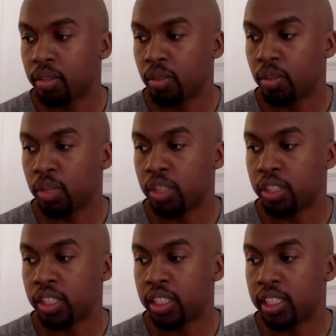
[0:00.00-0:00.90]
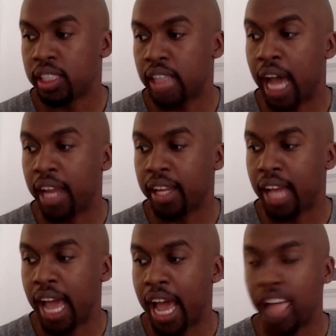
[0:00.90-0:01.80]
which is not
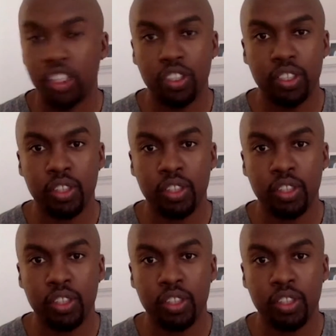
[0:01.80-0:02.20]
as